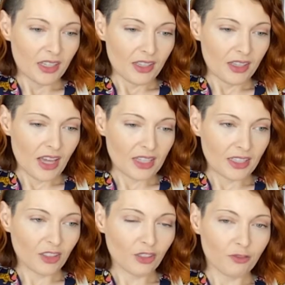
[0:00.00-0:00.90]
that's
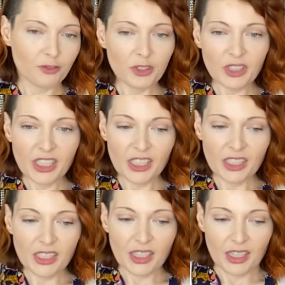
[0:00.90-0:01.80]
a little
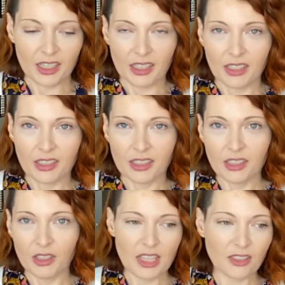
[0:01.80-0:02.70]
fruity and
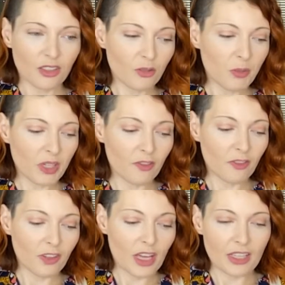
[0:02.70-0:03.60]
has a little bit
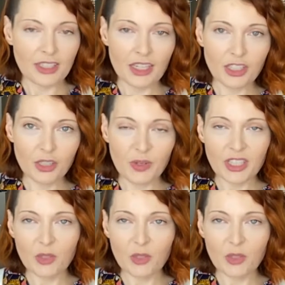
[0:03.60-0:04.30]
of a zing to it.